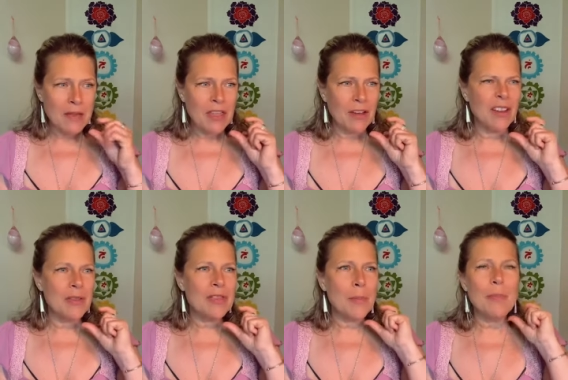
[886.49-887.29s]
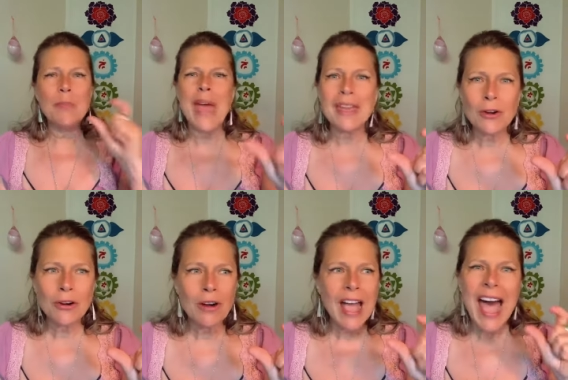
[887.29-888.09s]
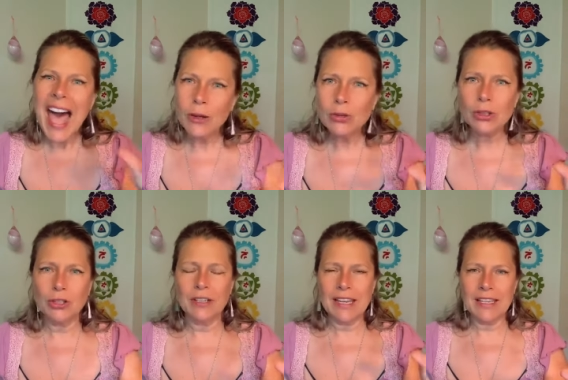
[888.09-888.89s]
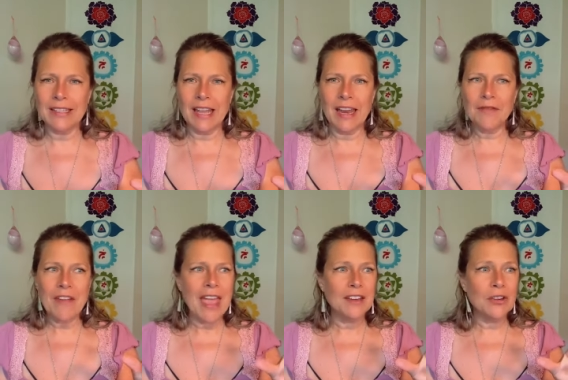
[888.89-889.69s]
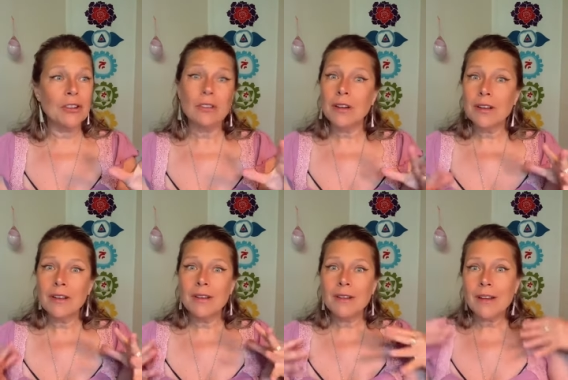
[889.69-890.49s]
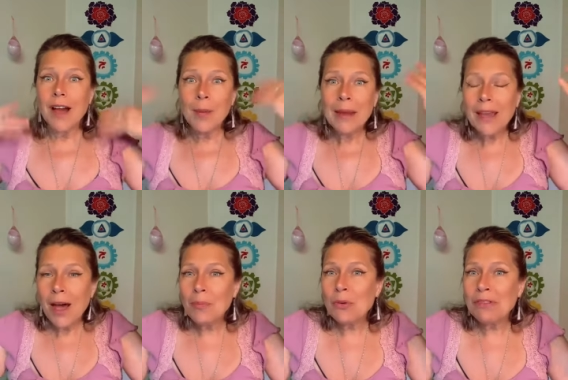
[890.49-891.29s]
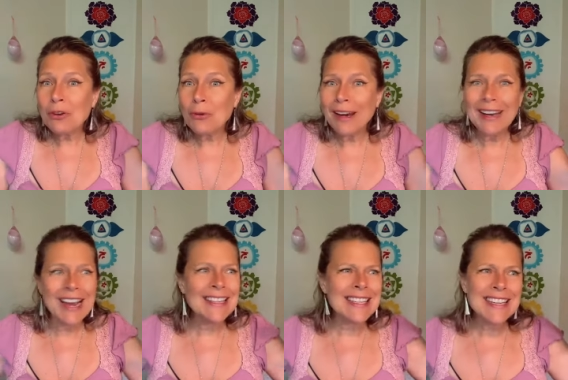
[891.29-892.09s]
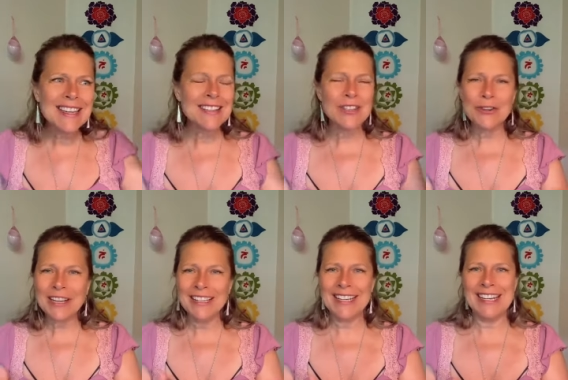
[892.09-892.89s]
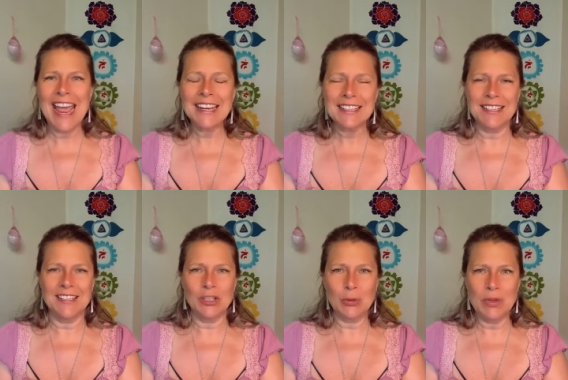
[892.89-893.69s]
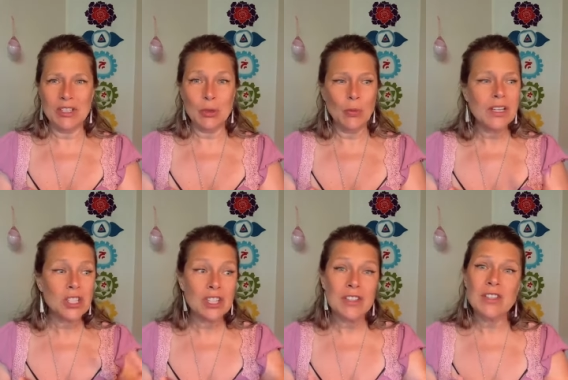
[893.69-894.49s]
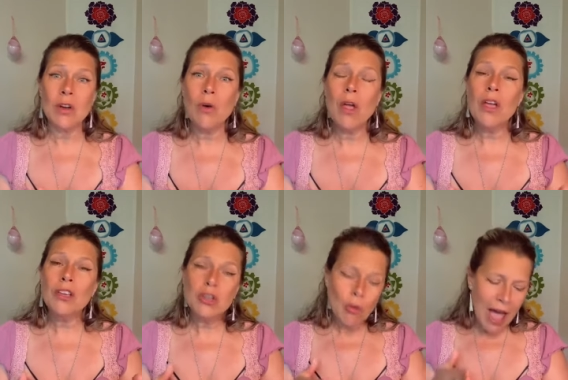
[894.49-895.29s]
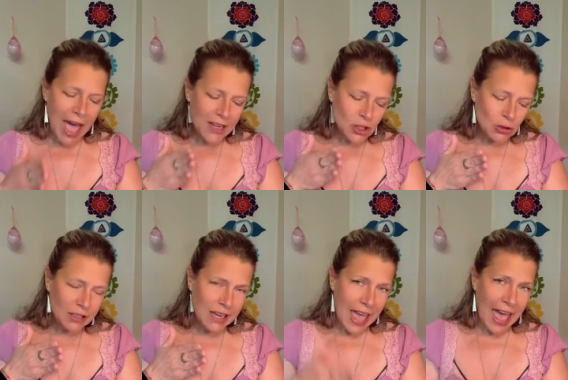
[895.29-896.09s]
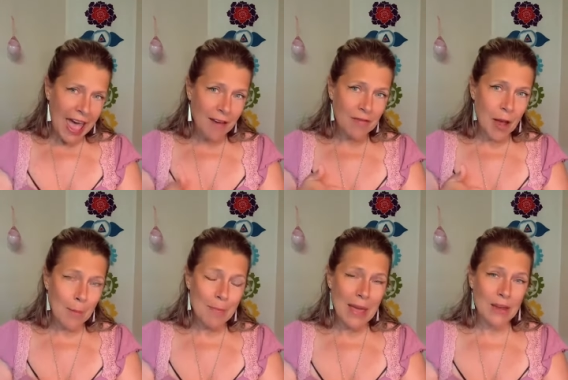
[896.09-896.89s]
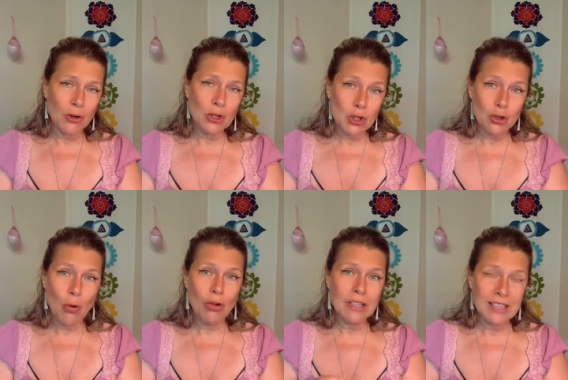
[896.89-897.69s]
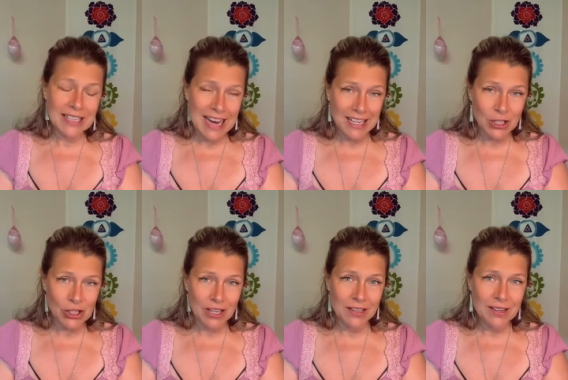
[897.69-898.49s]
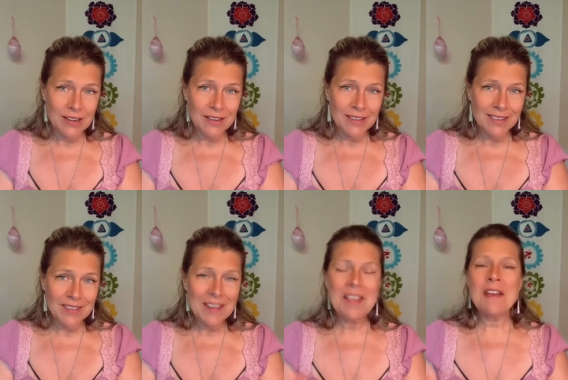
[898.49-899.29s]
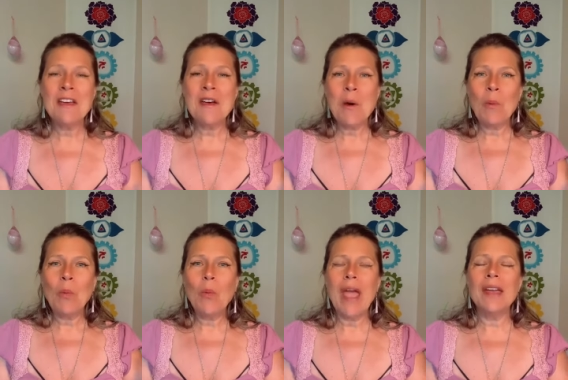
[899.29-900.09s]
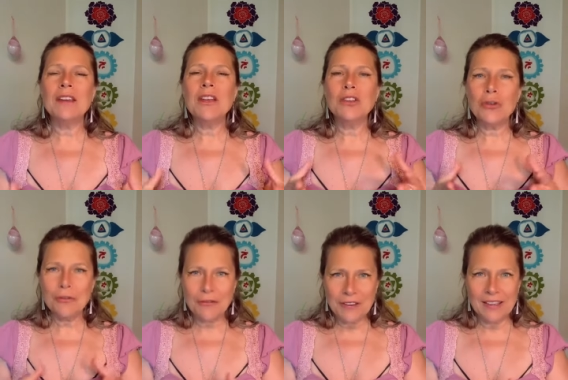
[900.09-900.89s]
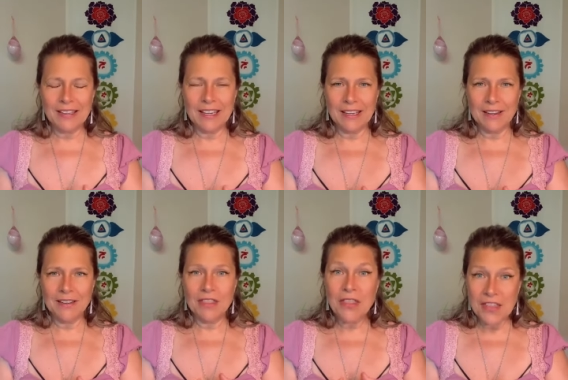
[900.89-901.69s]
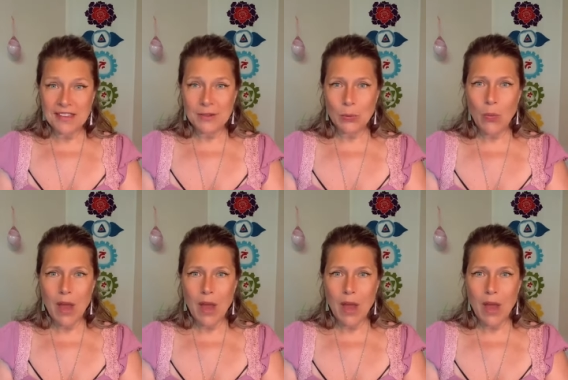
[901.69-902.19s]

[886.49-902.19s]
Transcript: the, the better outlook in life and you're coming up with great ideas. You're connected to intuition. So you actually have a better soul connection when you're feeling this